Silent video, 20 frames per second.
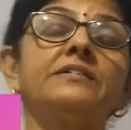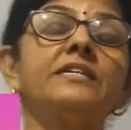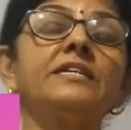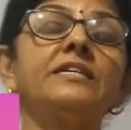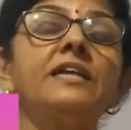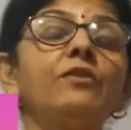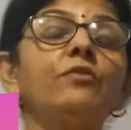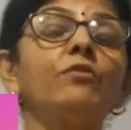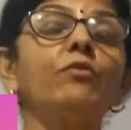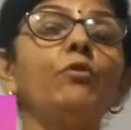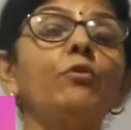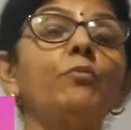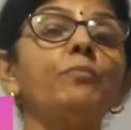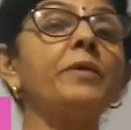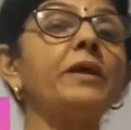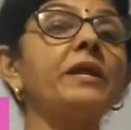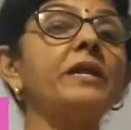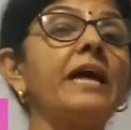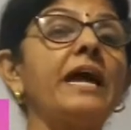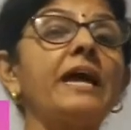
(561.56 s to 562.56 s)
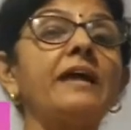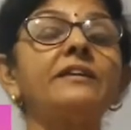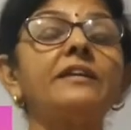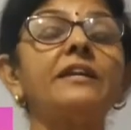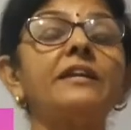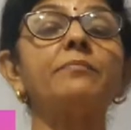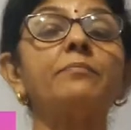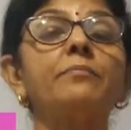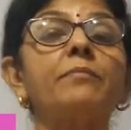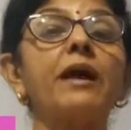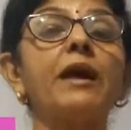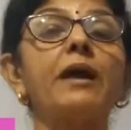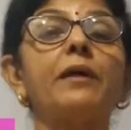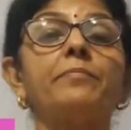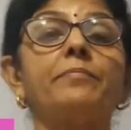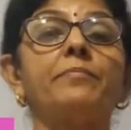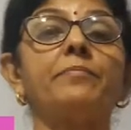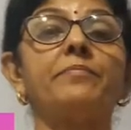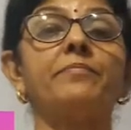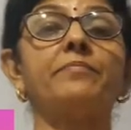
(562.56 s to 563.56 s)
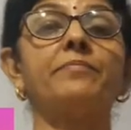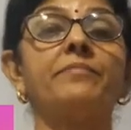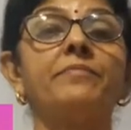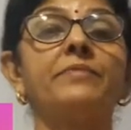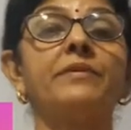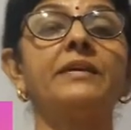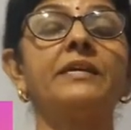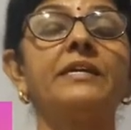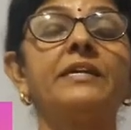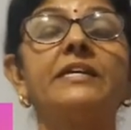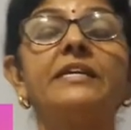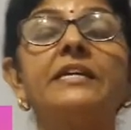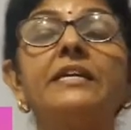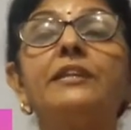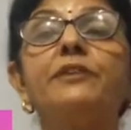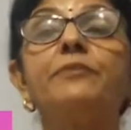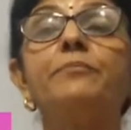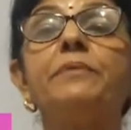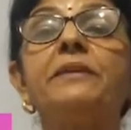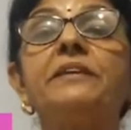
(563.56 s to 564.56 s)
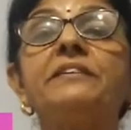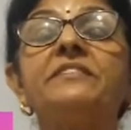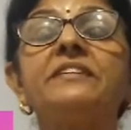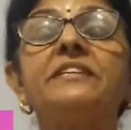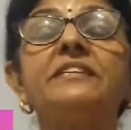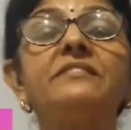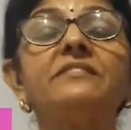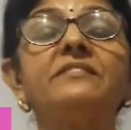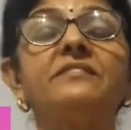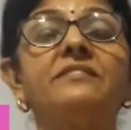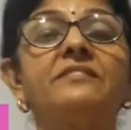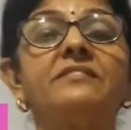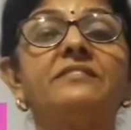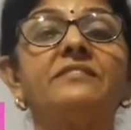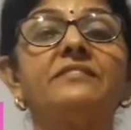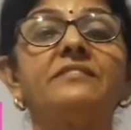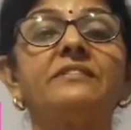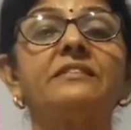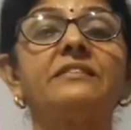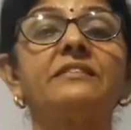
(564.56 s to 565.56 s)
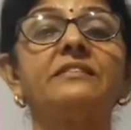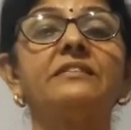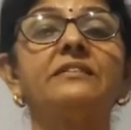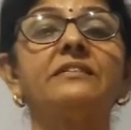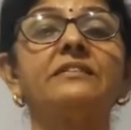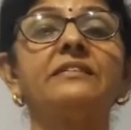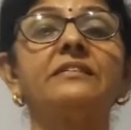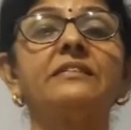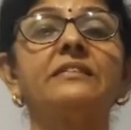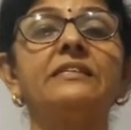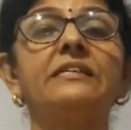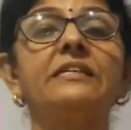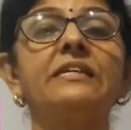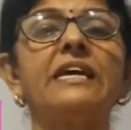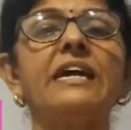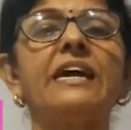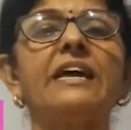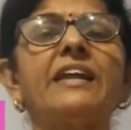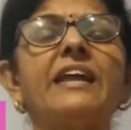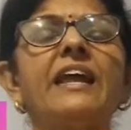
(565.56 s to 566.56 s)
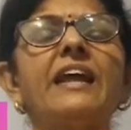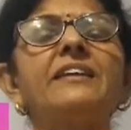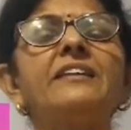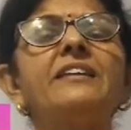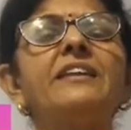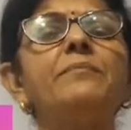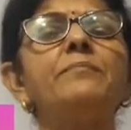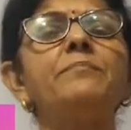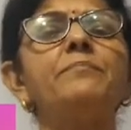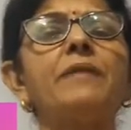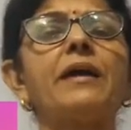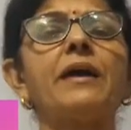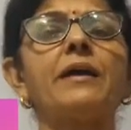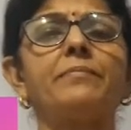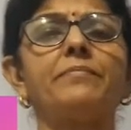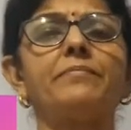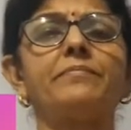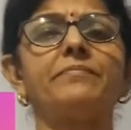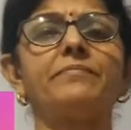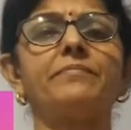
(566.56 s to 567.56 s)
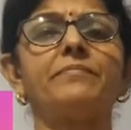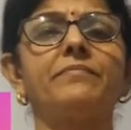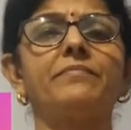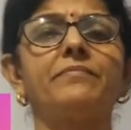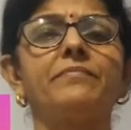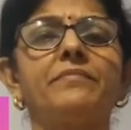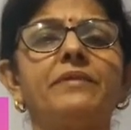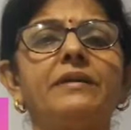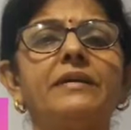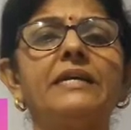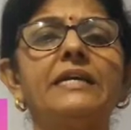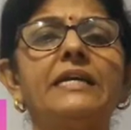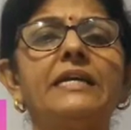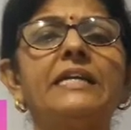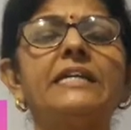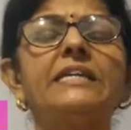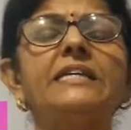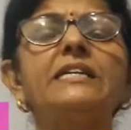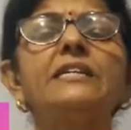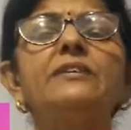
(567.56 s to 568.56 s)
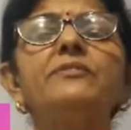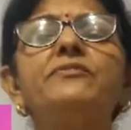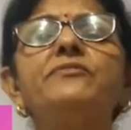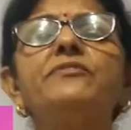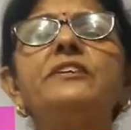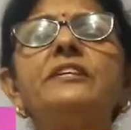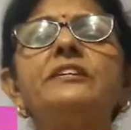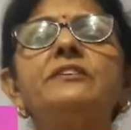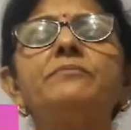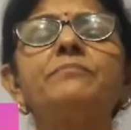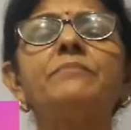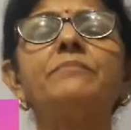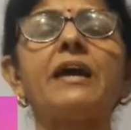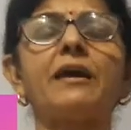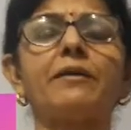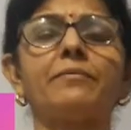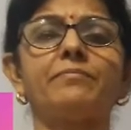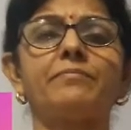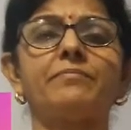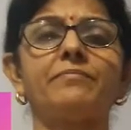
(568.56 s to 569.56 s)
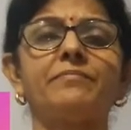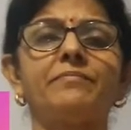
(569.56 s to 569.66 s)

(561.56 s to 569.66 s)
Children, open-handed map here represents a random map, indefinite map,